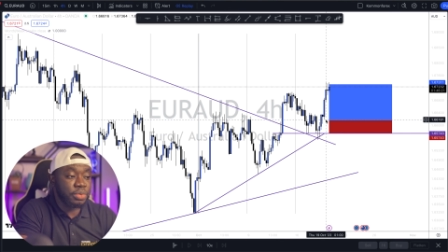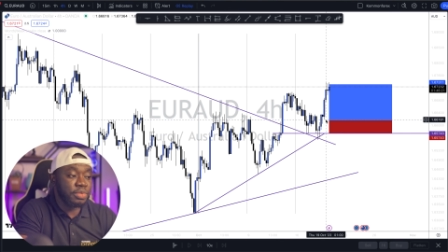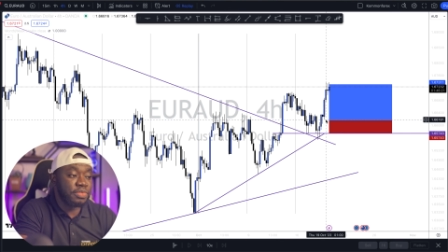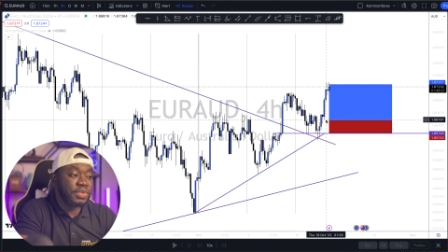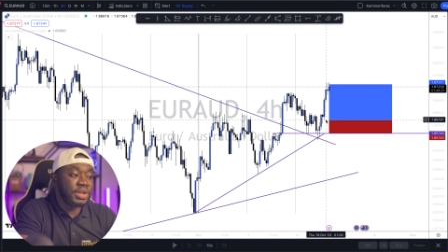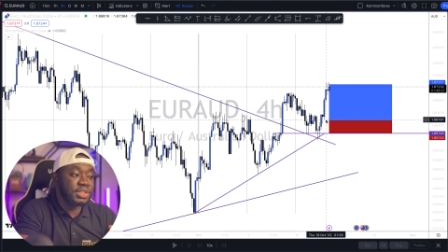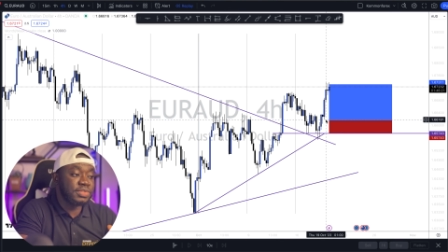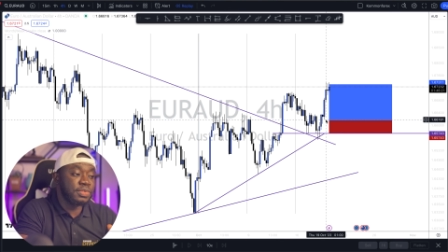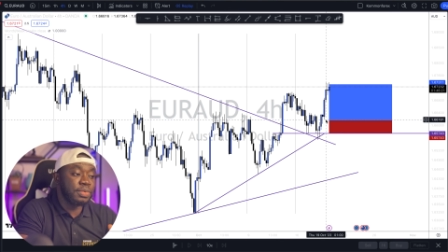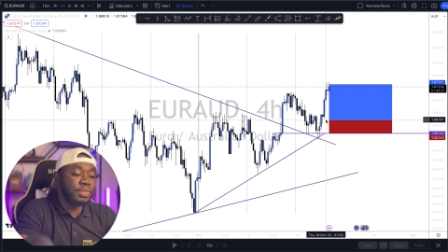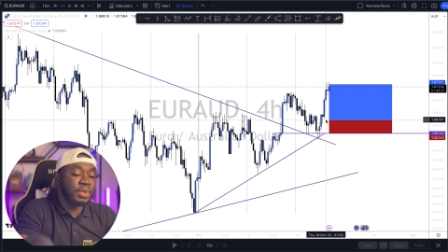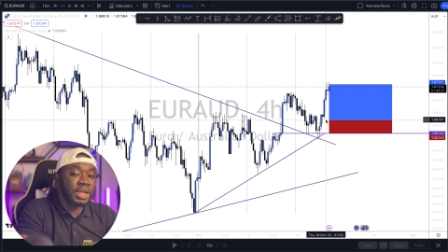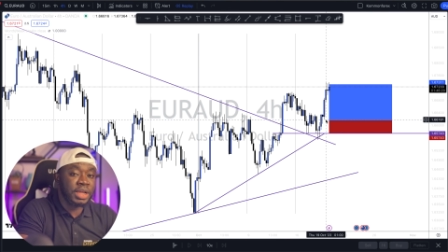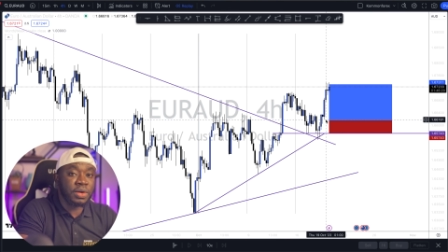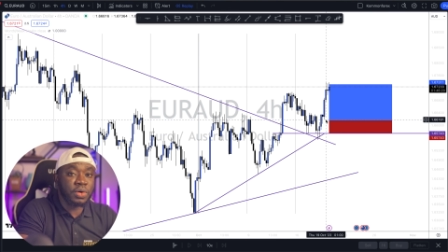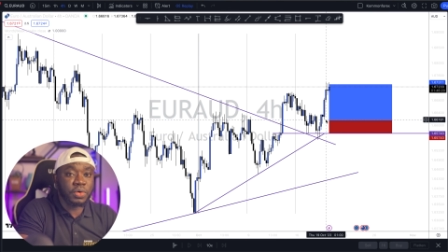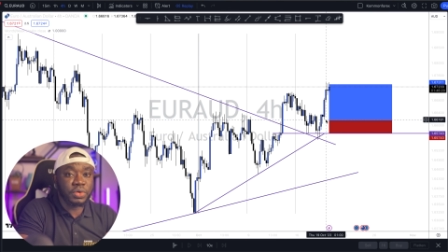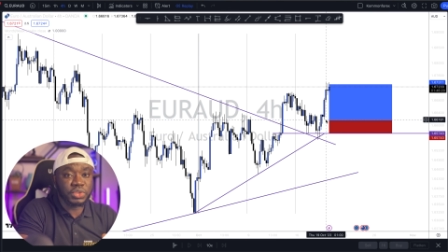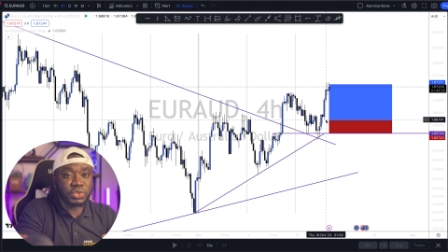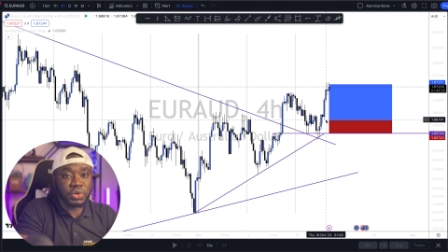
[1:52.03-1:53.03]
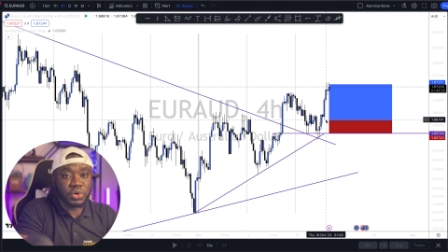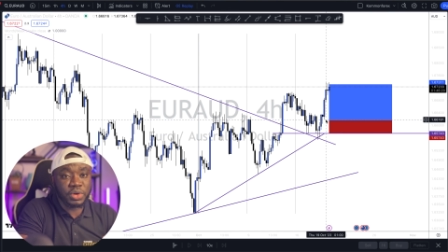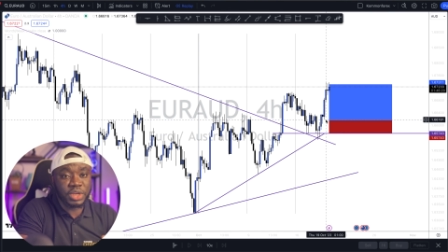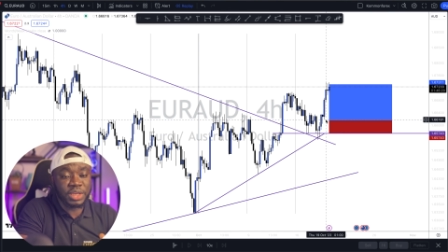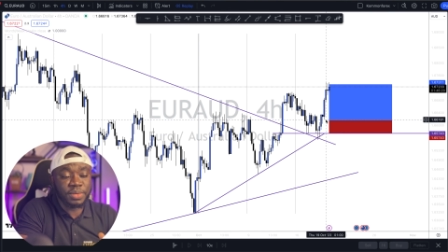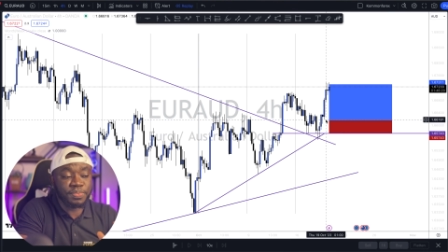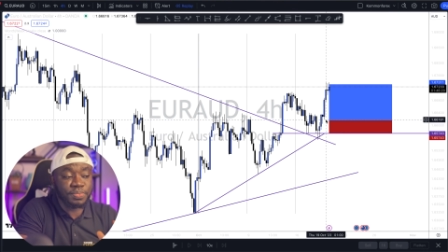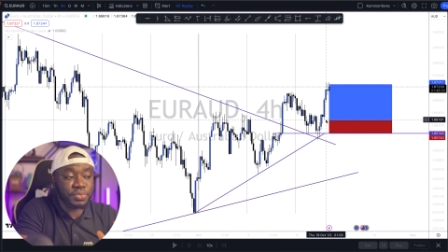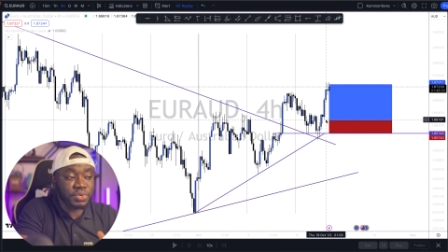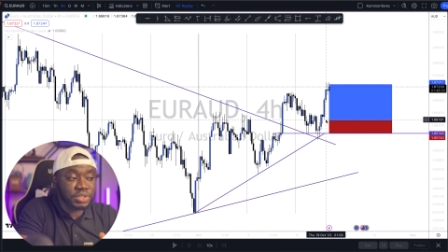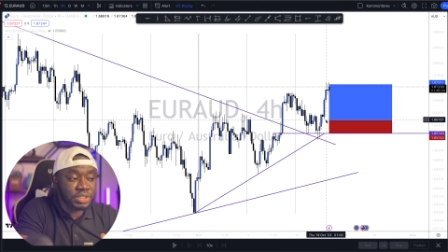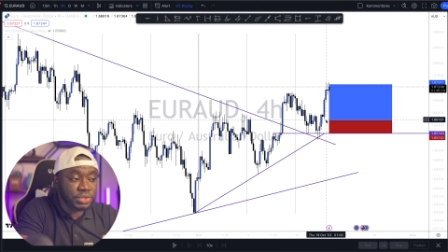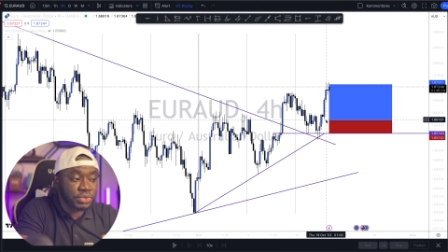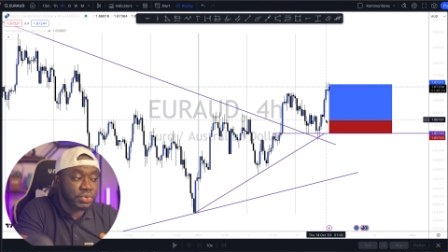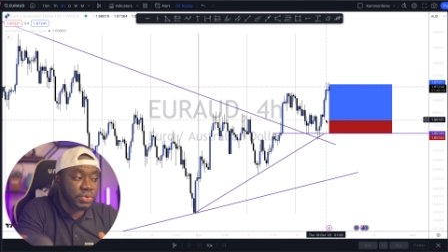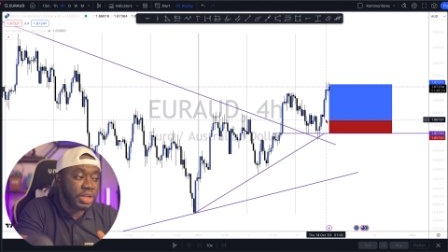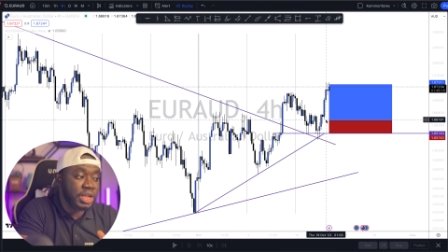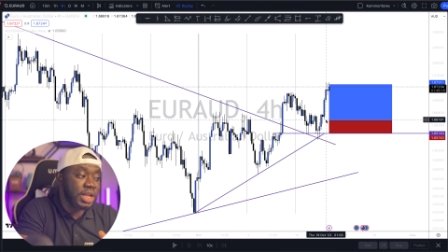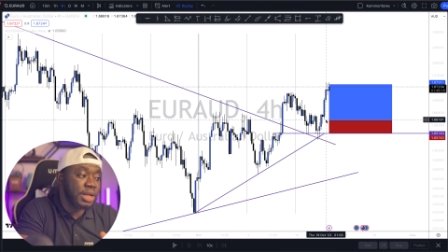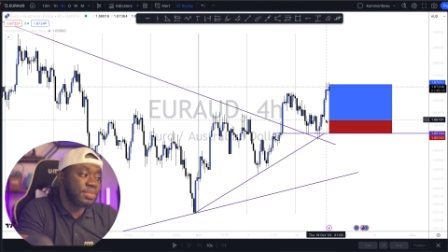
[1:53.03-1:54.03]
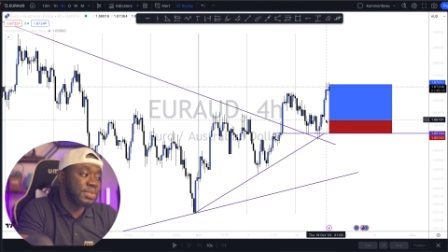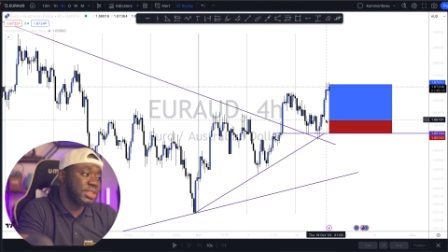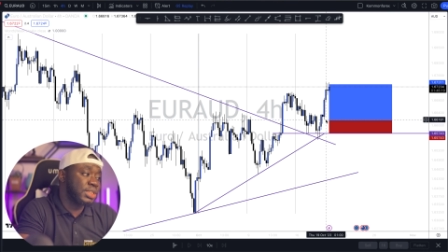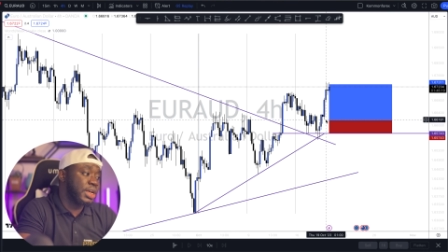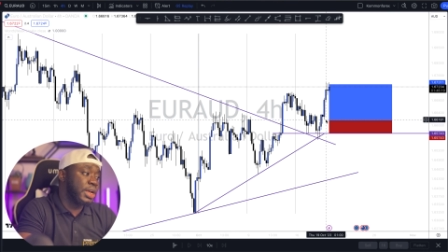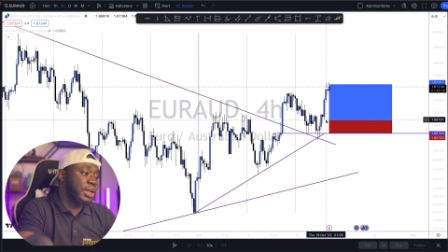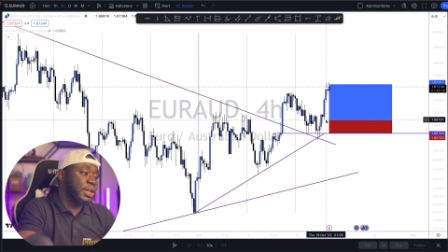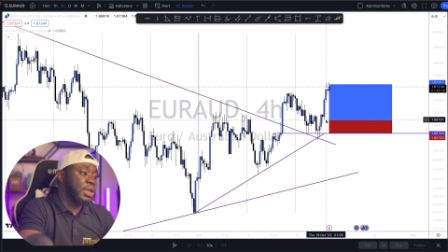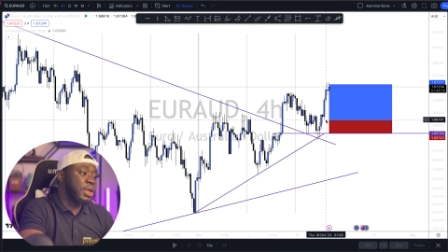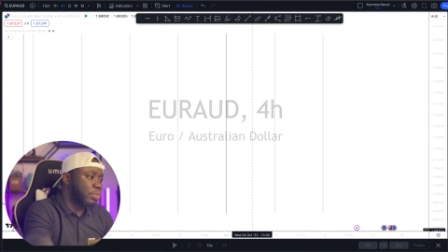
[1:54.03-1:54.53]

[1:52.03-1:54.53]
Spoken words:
reverse from there or it's going to keep pushing to the upside.